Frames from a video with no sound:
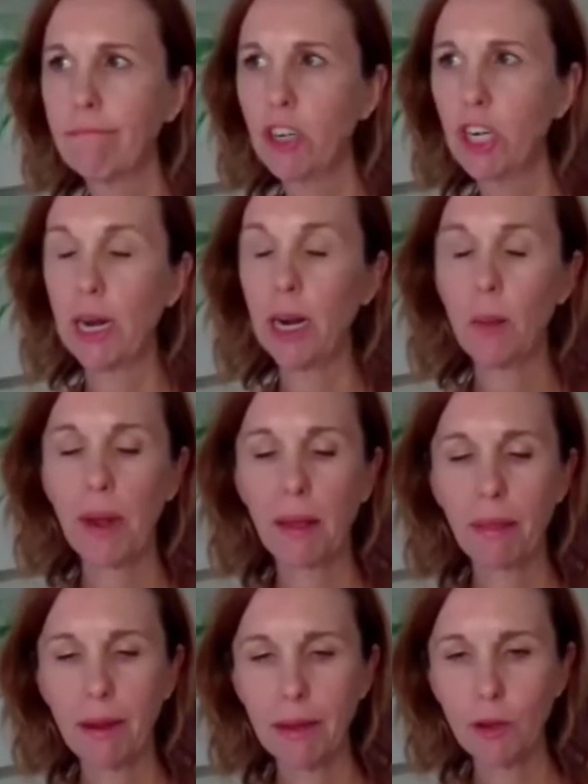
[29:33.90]
chatting about
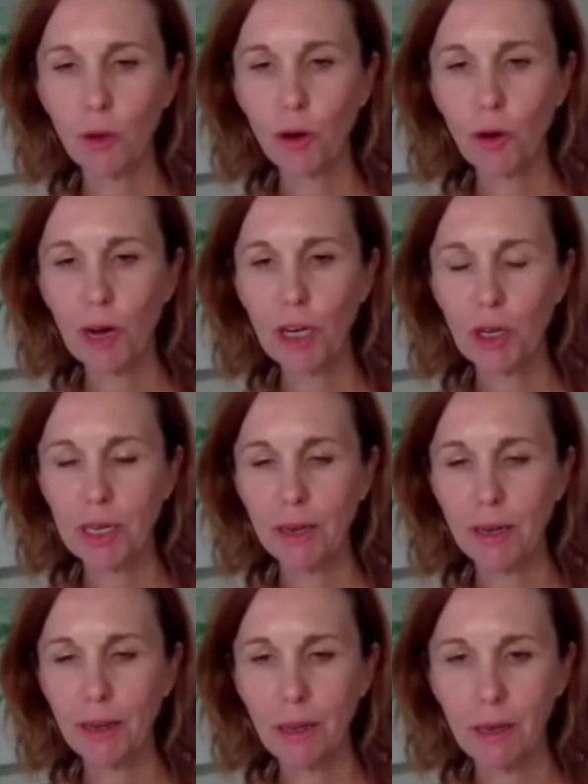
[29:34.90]
things or
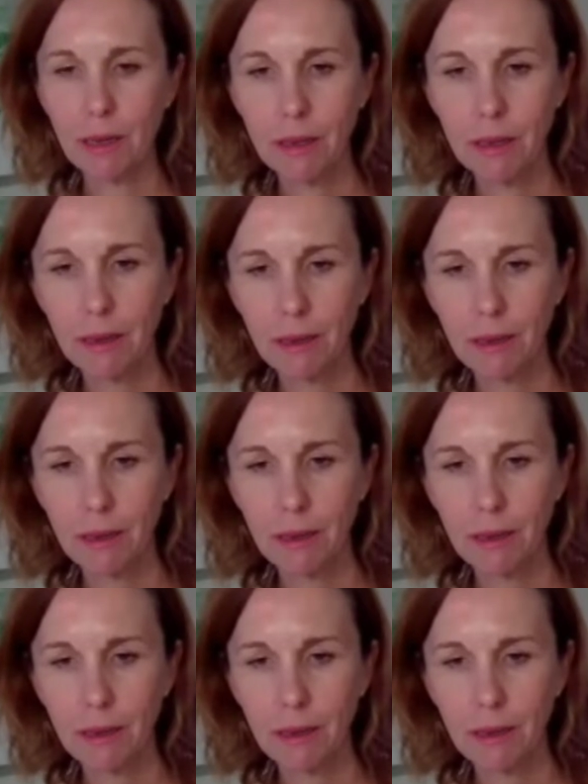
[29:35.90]
addressing things.